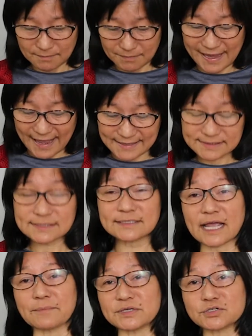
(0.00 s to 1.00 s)
plans
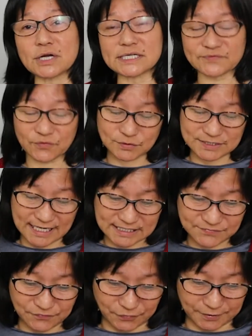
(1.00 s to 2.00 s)
can be transferred
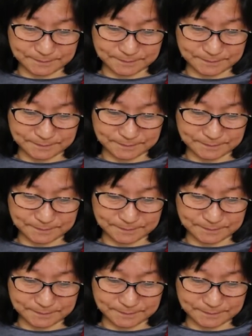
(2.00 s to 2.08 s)
tax-free.